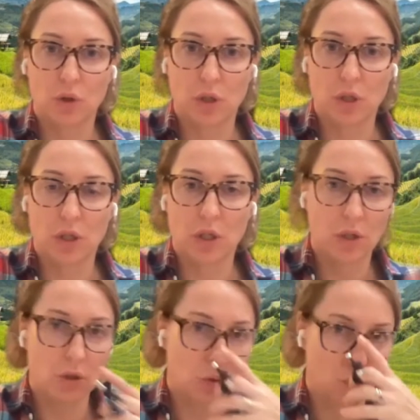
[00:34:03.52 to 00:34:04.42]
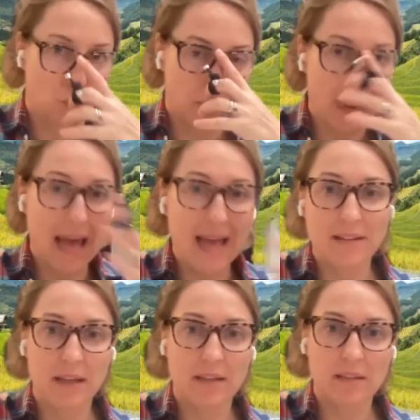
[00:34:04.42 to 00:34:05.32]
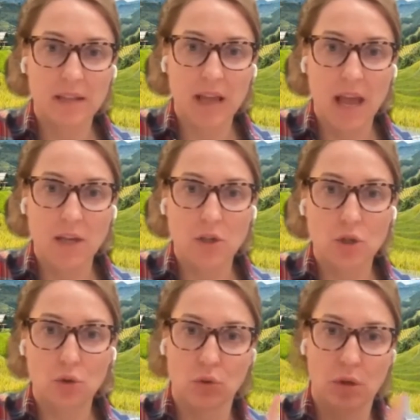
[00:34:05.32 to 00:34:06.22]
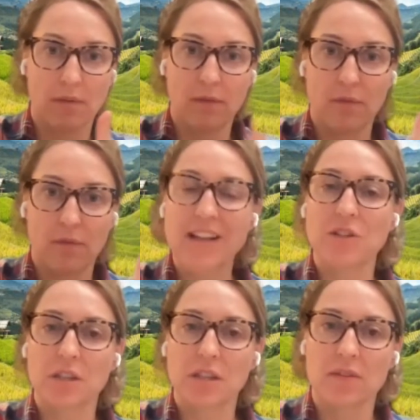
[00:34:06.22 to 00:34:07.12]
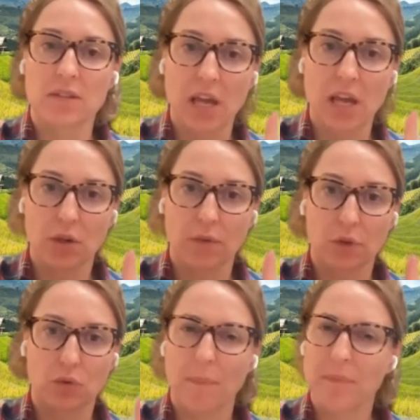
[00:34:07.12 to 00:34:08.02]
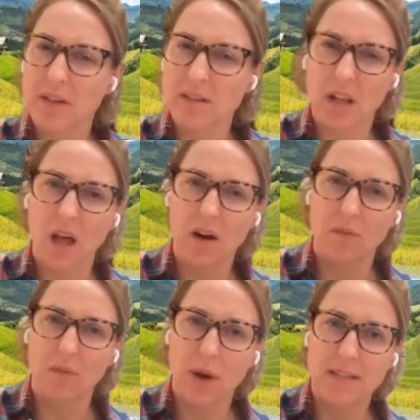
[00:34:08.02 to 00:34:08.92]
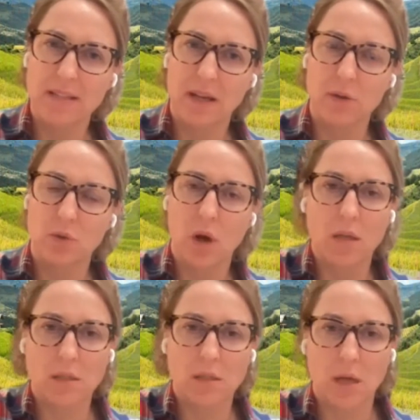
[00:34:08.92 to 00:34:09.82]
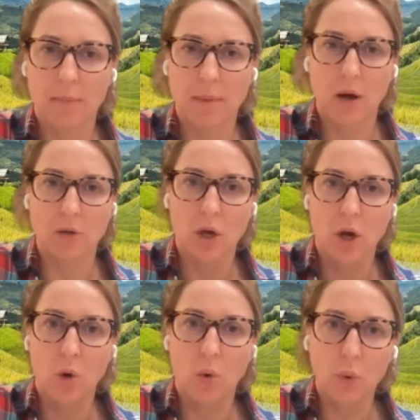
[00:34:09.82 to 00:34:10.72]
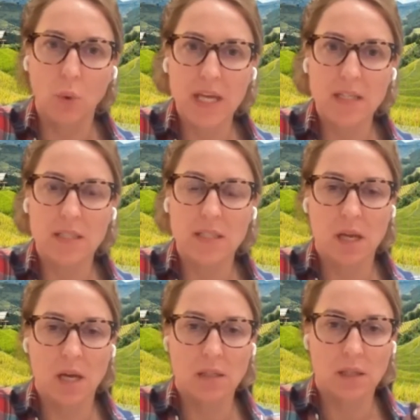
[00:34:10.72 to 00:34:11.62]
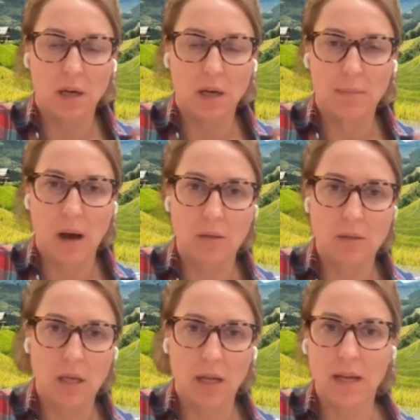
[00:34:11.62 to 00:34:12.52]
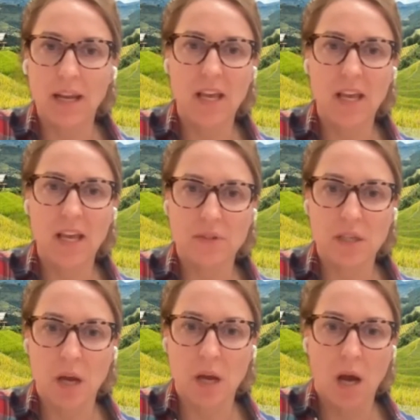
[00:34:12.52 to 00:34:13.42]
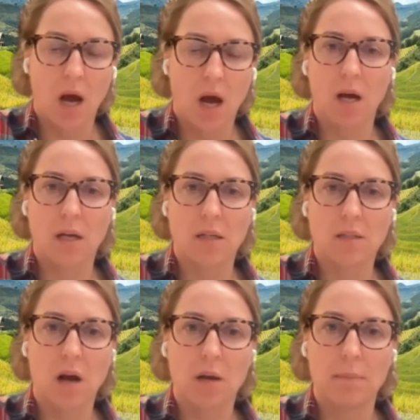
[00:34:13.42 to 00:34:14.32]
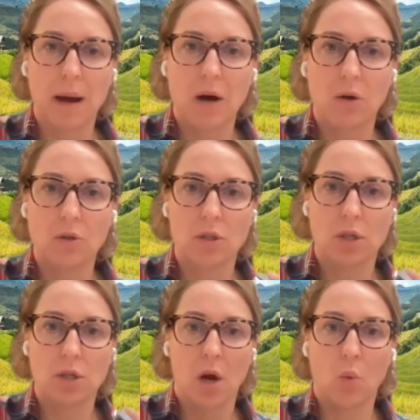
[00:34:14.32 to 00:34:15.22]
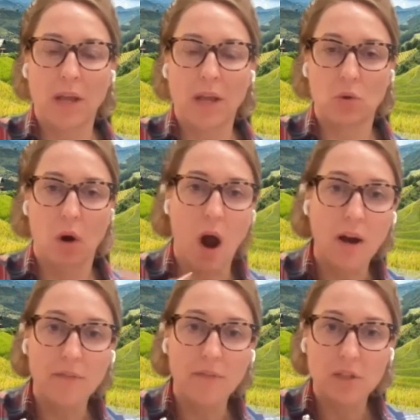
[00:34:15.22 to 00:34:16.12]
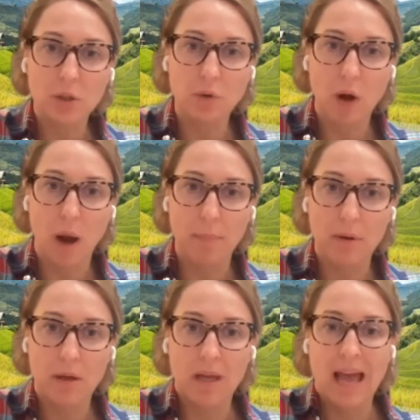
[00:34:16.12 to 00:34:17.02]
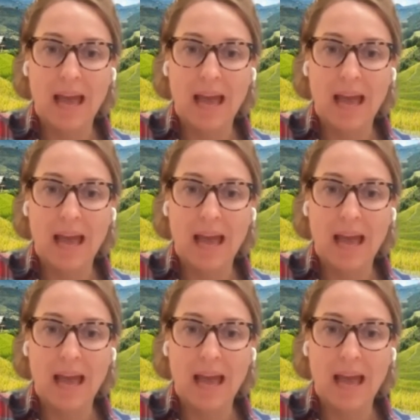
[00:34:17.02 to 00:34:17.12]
to the to the planting stage to the vegetable stage of the crop there's a lot of ways there as well I'll talk about weeds talk about leaves, uh, talk about when you harvest a crop.